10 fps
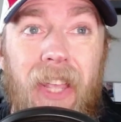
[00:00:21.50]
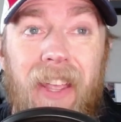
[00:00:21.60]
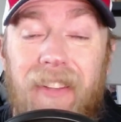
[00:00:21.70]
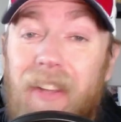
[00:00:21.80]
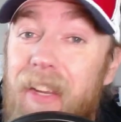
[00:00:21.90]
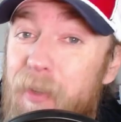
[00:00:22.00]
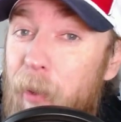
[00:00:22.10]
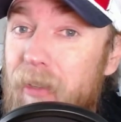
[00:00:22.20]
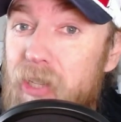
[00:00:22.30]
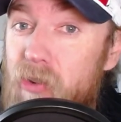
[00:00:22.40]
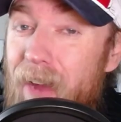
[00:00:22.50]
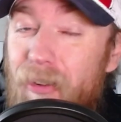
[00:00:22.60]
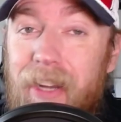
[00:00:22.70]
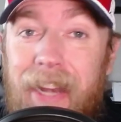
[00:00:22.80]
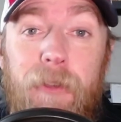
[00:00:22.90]
Today is apparently driver
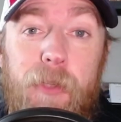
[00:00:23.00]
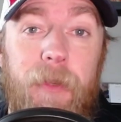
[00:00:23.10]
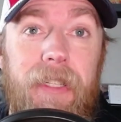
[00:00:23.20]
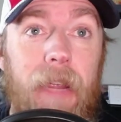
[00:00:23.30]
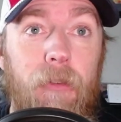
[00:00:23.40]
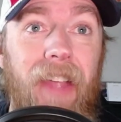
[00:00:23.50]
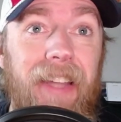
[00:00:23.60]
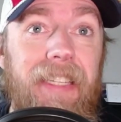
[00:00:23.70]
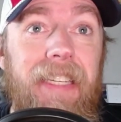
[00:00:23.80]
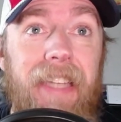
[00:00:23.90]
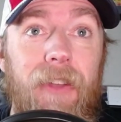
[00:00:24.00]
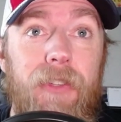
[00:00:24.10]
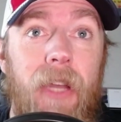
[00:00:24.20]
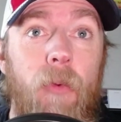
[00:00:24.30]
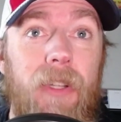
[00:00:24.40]
announcement day. We've got details on
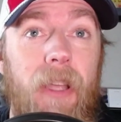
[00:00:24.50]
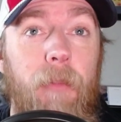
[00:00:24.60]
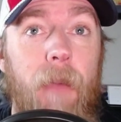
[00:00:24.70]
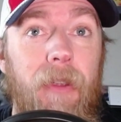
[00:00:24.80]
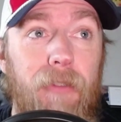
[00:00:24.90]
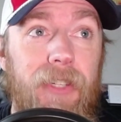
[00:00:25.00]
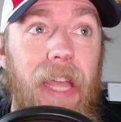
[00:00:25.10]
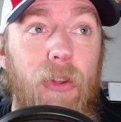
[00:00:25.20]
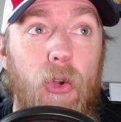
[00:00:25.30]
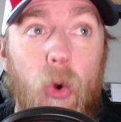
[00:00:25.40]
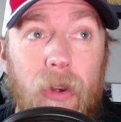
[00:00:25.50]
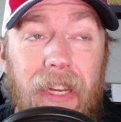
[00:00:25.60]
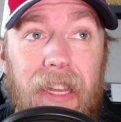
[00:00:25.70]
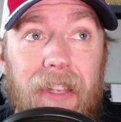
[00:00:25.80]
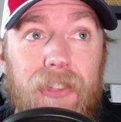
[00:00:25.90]
what's upcoming for Tyler
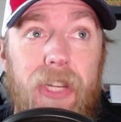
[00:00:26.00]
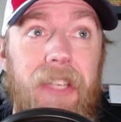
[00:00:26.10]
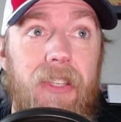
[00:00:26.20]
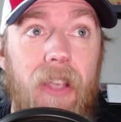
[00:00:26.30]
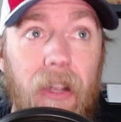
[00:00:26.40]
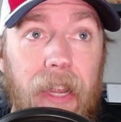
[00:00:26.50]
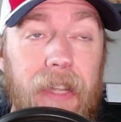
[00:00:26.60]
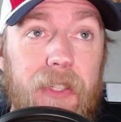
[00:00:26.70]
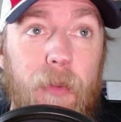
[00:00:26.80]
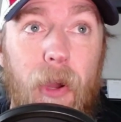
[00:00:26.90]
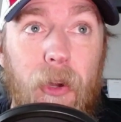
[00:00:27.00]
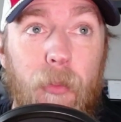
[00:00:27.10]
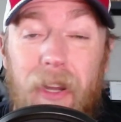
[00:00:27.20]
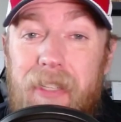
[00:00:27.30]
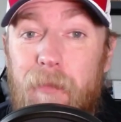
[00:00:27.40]
Courtney, Chase Junghans, Parker
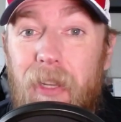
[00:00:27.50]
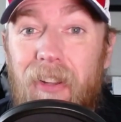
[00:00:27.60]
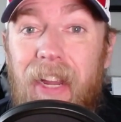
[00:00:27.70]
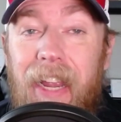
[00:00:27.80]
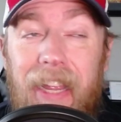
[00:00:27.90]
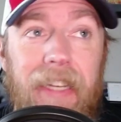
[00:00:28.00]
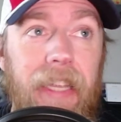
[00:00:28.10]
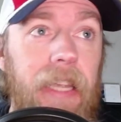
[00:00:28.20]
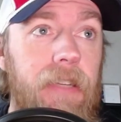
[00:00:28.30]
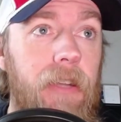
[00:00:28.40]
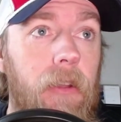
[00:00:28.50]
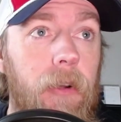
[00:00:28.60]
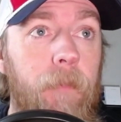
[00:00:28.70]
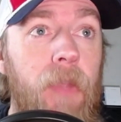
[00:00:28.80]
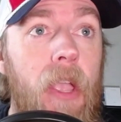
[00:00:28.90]
Price Miller, and Cade Dillard.
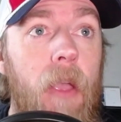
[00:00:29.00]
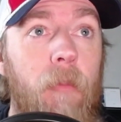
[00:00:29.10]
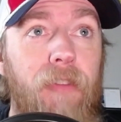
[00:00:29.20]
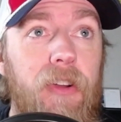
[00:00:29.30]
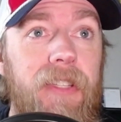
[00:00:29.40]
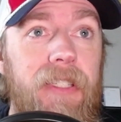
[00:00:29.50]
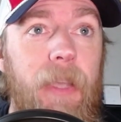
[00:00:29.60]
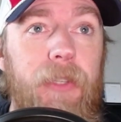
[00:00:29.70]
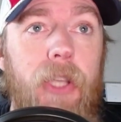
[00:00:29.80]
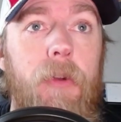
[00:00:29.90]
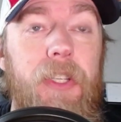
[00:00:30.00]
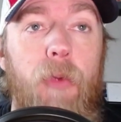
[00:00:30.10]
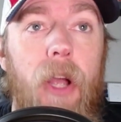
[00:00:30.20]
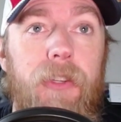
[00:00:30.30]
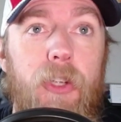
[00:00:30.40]
But first, this episode is brought
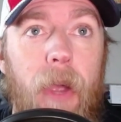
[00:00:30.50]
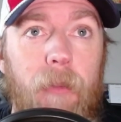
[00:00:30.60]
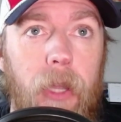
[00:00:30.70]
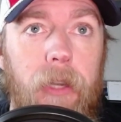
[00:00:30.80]
to you by Blood